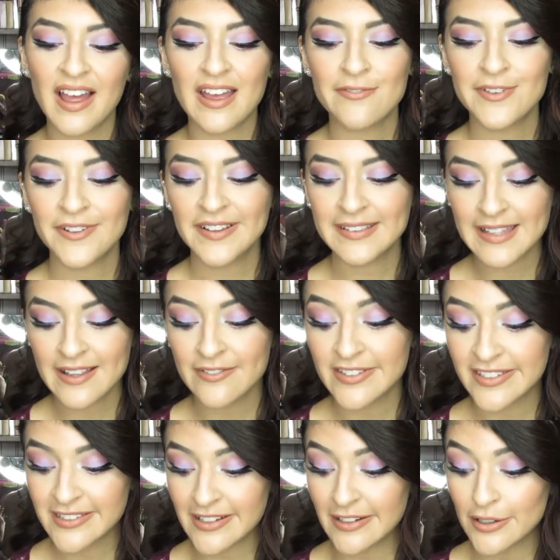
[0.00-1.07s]
I feel like they've
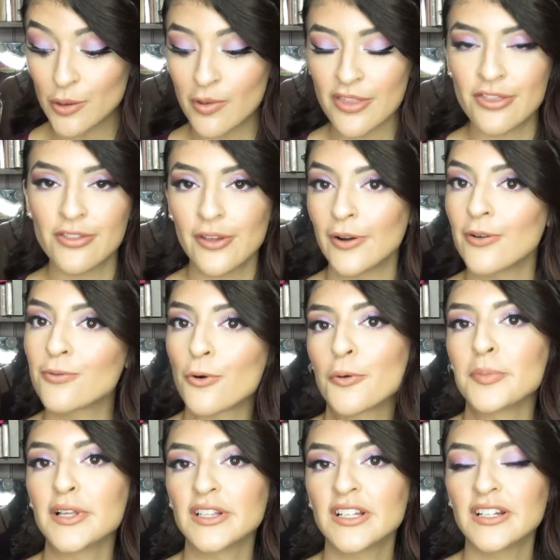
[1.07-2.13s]
stuck with their
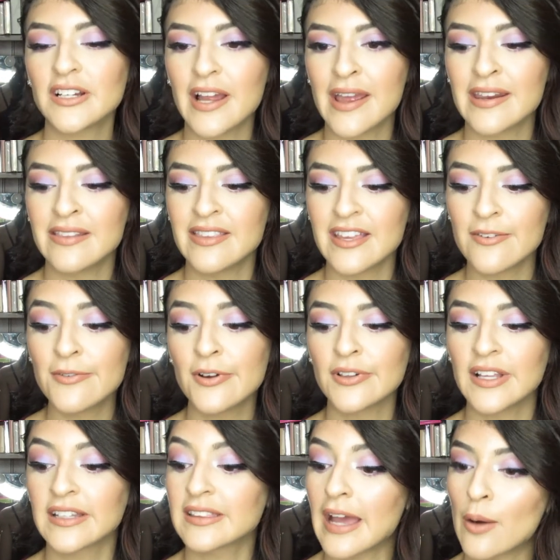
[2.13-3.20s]
formula and they feel
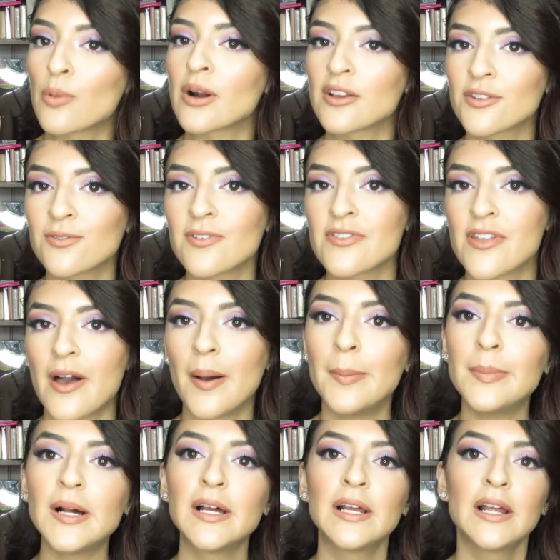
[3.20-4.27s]
like that works for
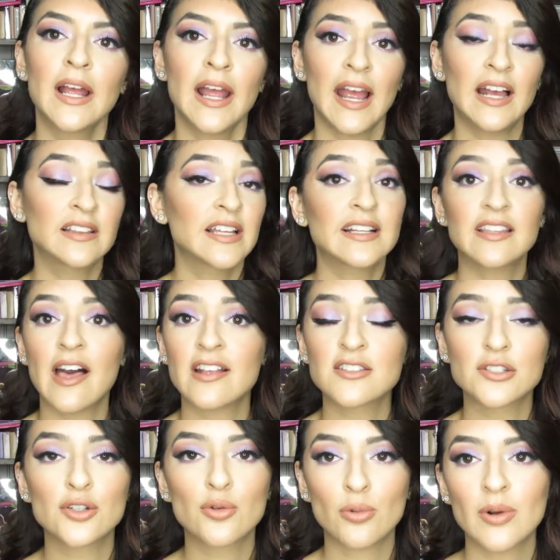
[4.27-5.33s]
them. And like
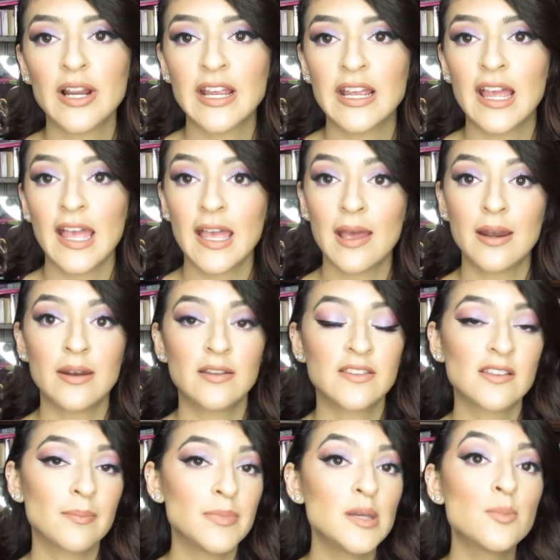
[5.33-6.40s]
that's great, and
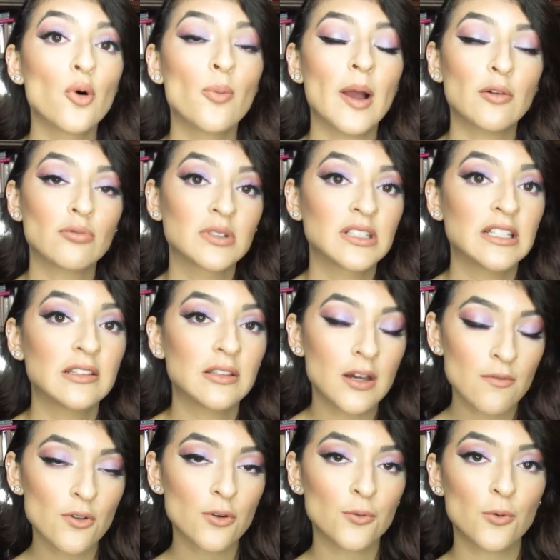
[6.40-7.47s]
some people might really
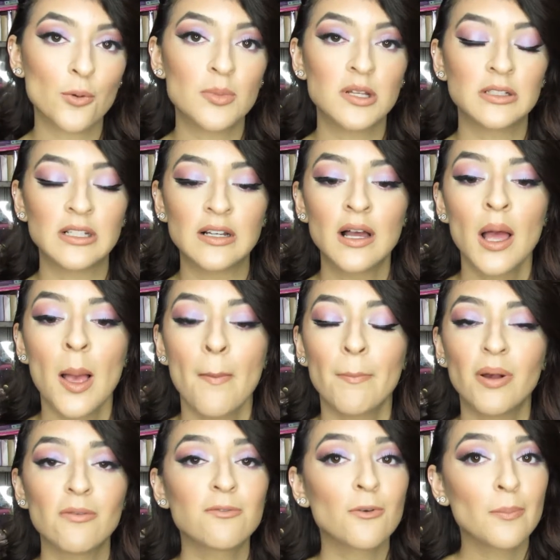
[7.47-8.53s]
love their formula,
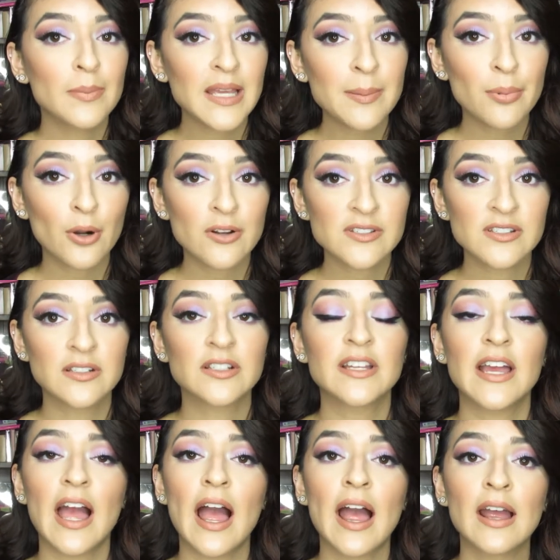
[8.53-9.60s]
but for me
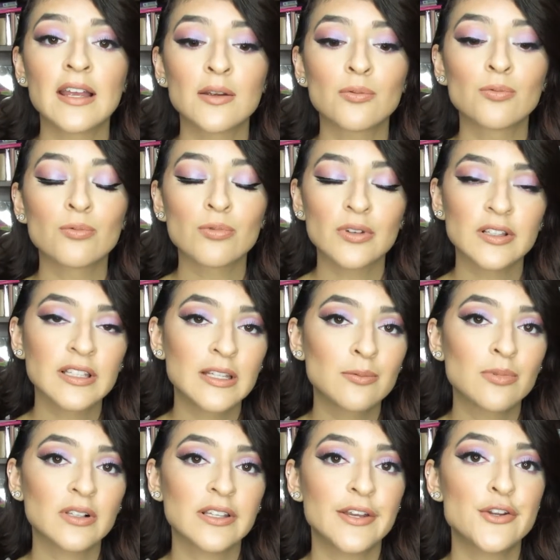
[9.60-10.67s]
personally, I really
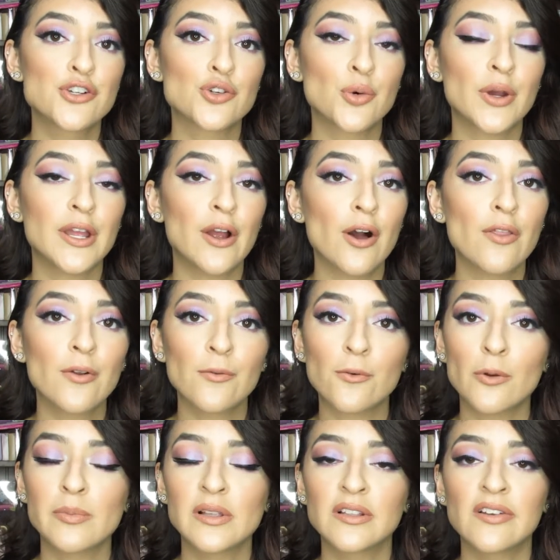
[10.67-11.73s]
really enjoy other
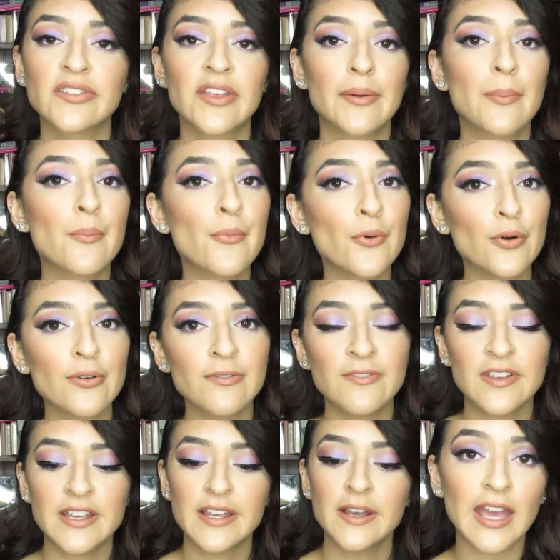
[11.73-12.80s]
formulas like
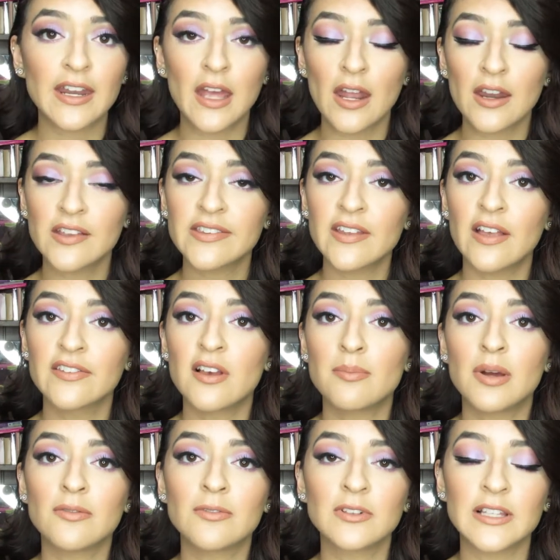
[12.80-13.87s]
Morphe and Anastasia
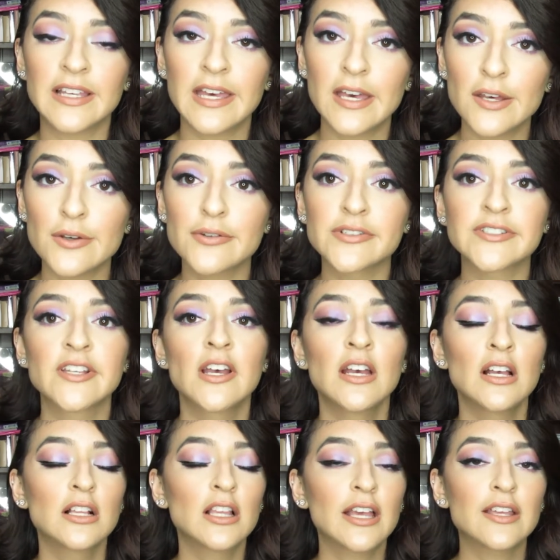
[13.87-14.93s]
Beverly Hills.
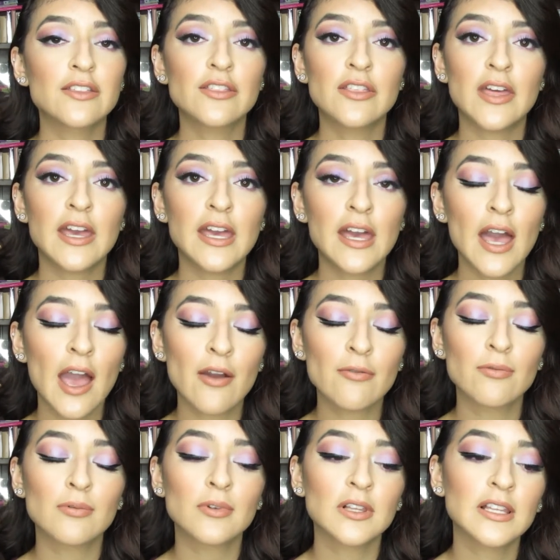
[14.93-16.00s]
Like they
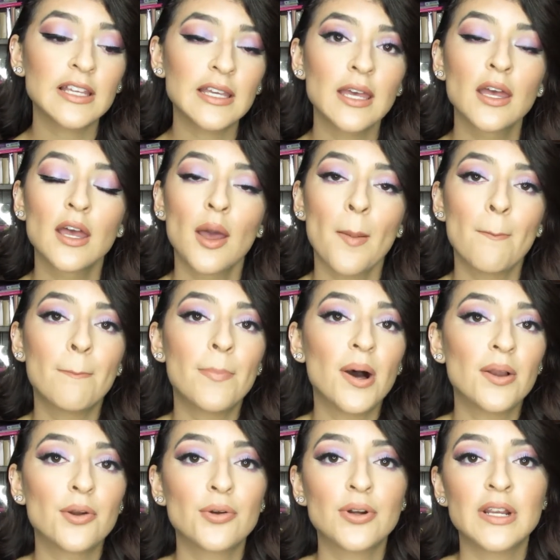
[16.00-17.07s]
have really
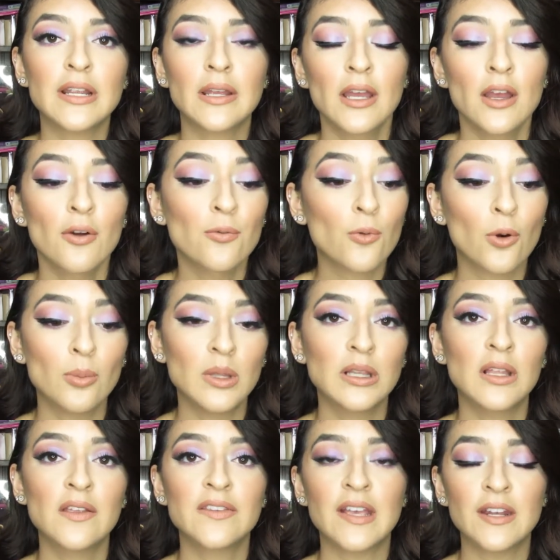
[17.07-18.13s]
buttery
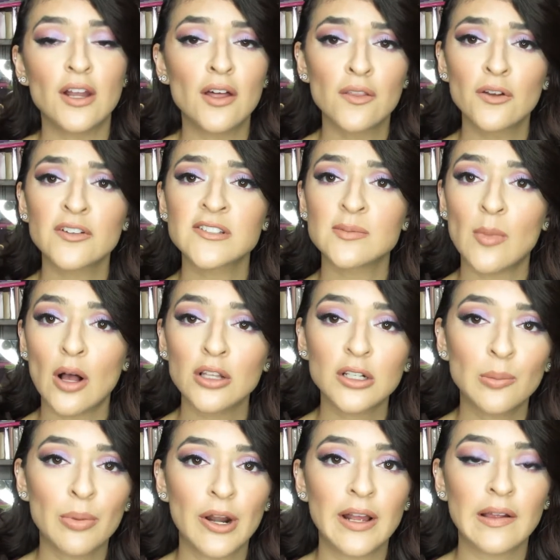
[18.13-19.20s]
formulas, and other
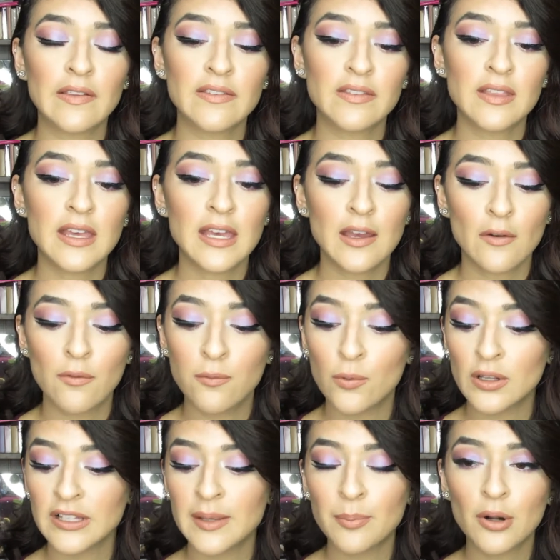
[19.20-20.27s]
smaller brands, they have
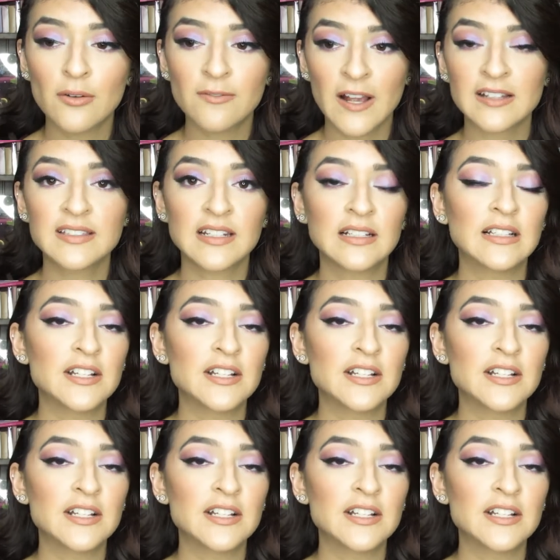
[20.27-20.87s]
really perfected it.